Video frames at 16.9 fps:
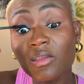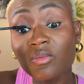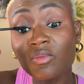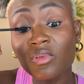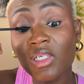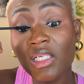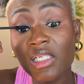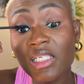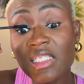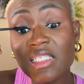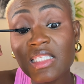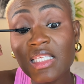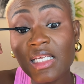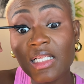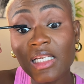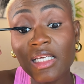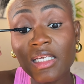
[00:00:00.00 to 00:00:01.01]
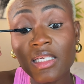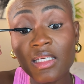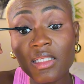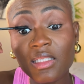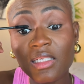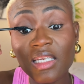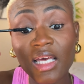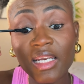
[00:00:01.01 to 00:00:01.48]
realistically,
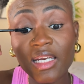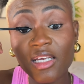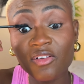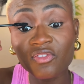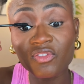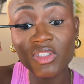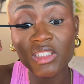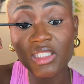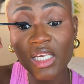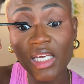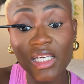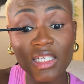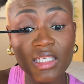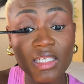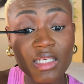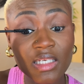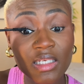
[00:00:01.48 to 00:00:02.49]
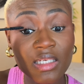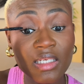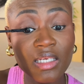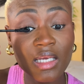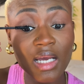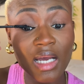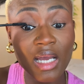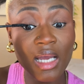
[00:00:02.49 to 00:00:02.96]
not every day
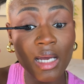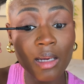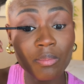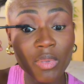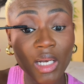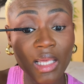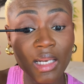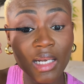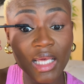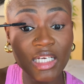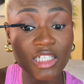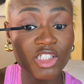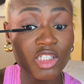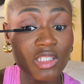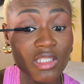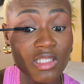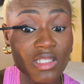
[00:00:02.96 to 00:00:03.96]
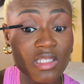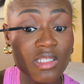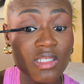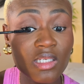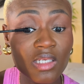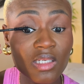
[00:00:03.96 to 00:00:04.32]
I apply lashes.